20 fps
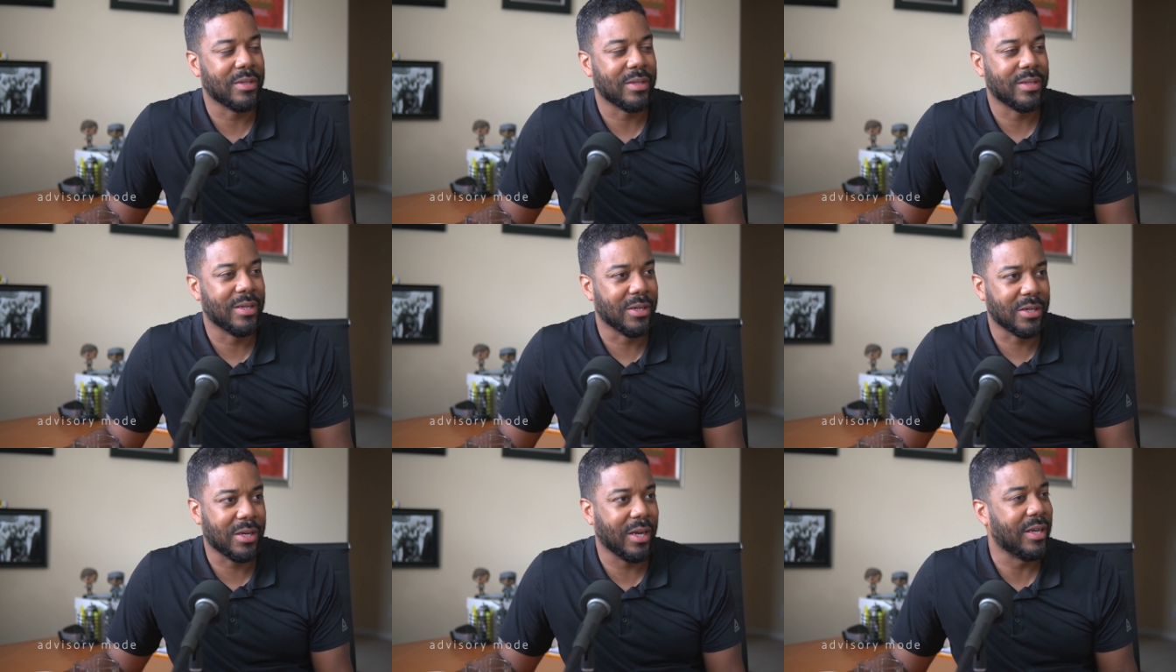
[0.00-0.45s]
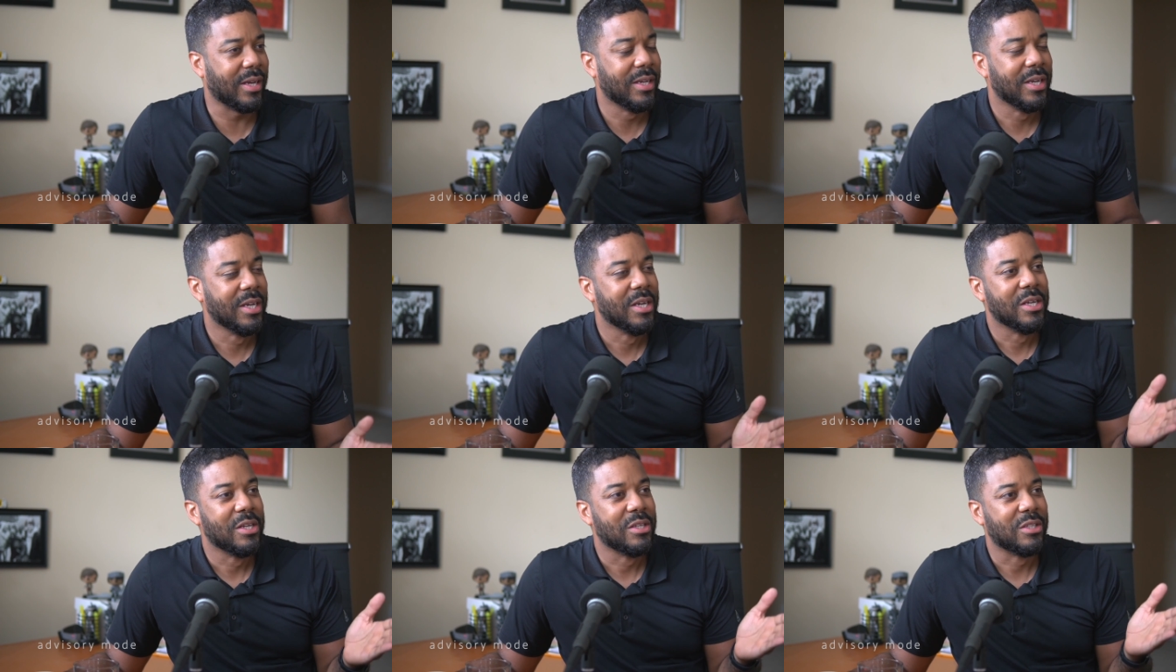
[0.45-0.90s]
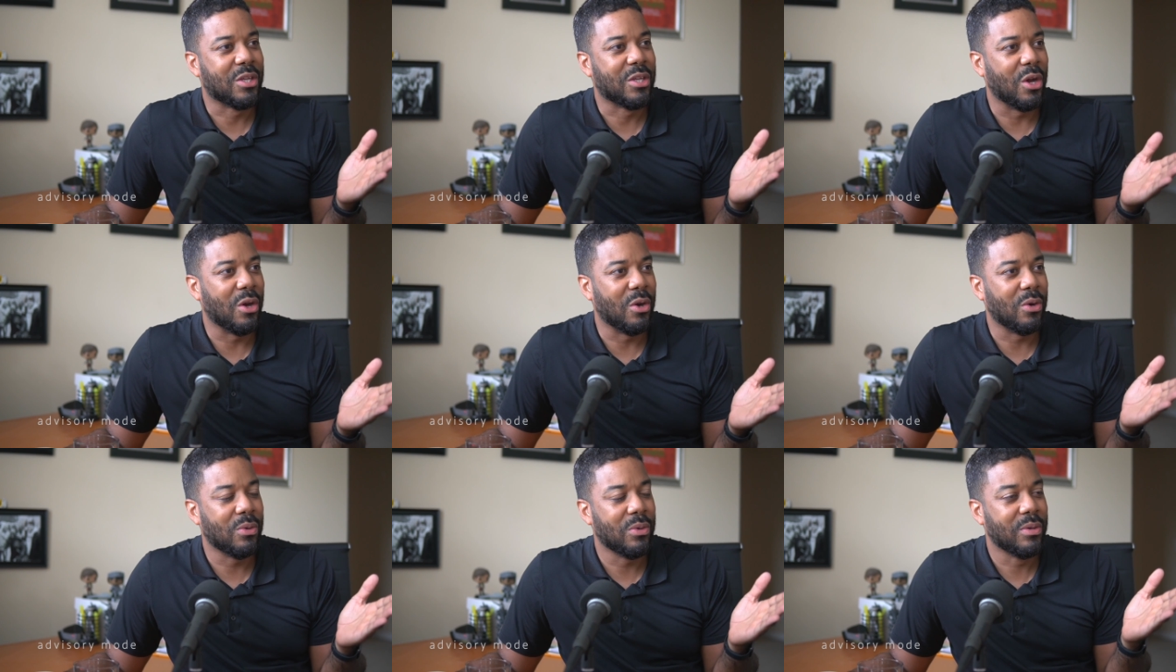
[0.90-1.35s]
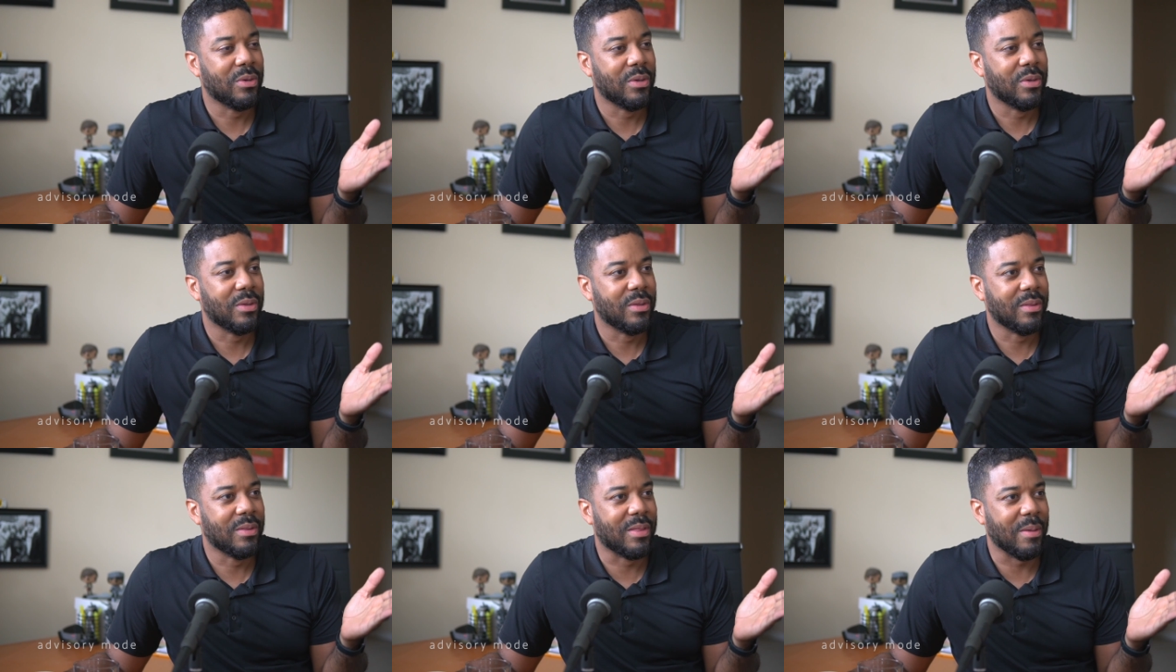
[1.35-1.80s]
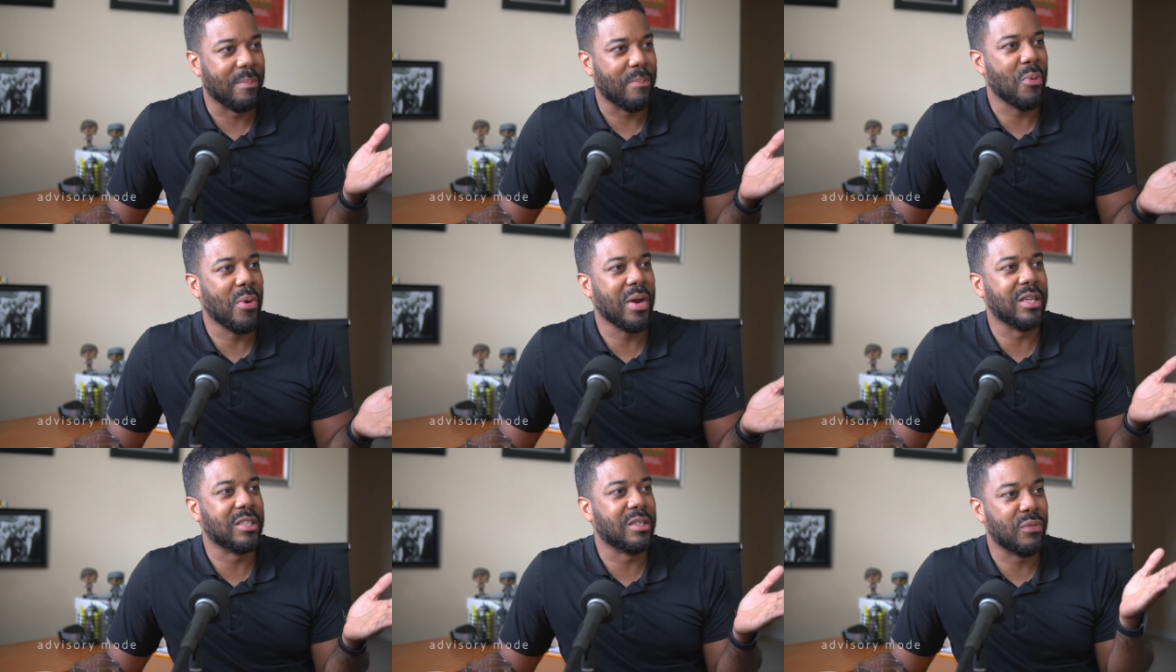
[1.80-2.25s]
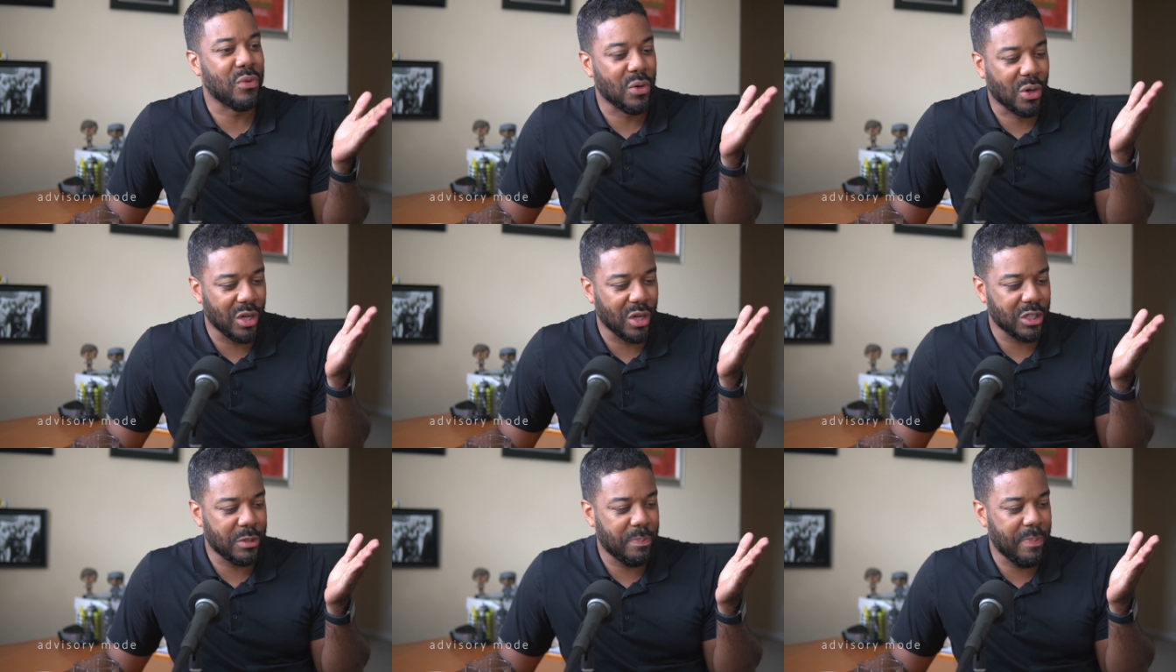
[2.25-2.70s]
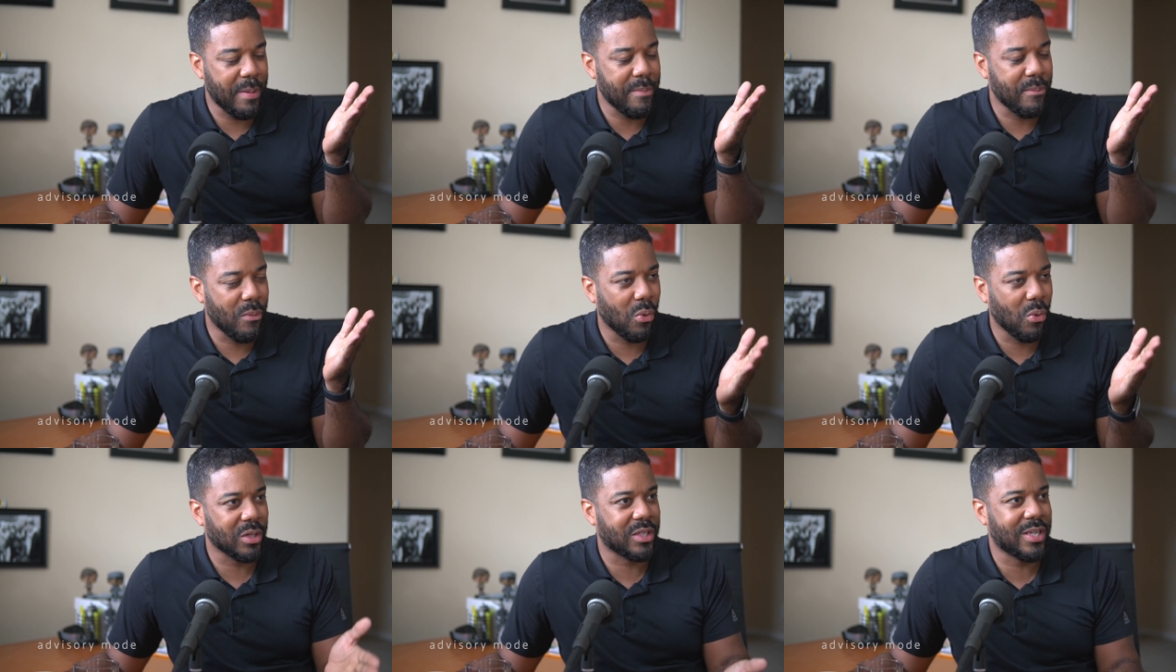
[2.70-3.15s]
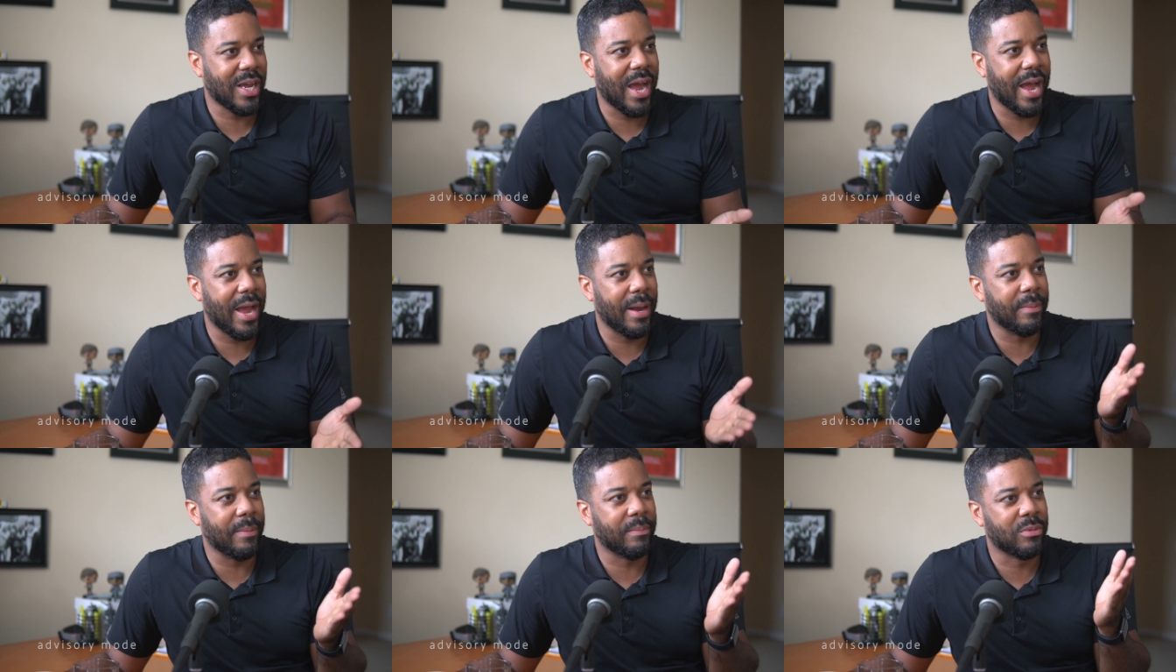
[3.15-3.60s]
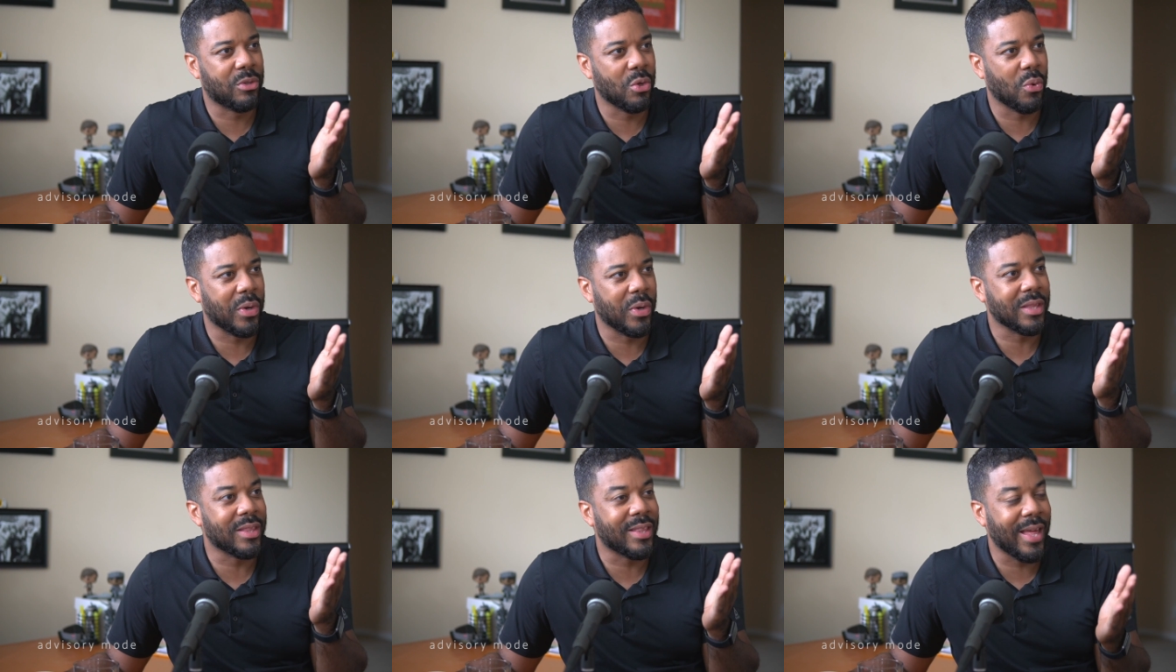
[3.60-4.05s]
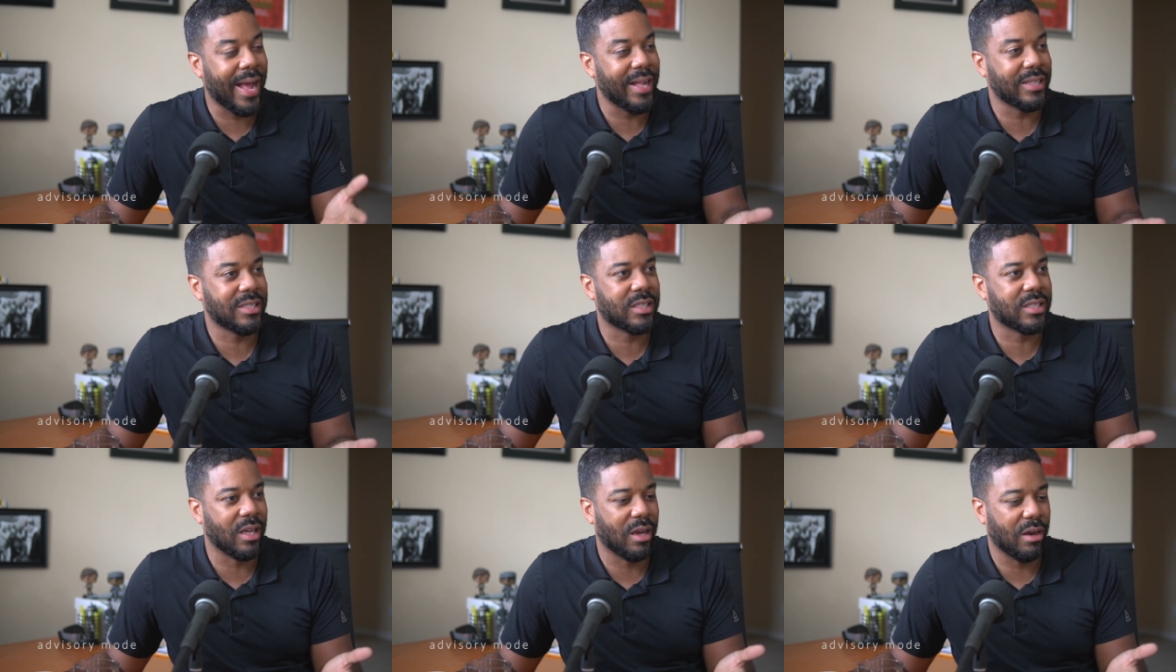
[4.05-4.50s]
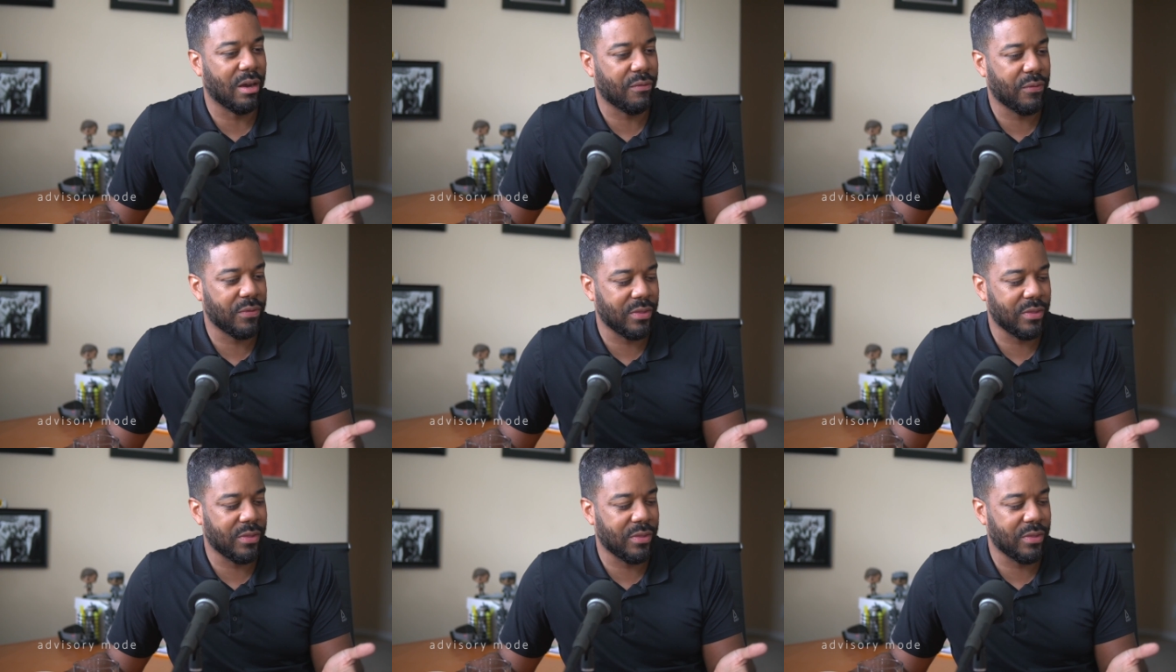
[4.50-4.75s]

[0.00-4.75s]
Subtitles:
Okay. So the point is, if you're going to spend more time doing that stuff,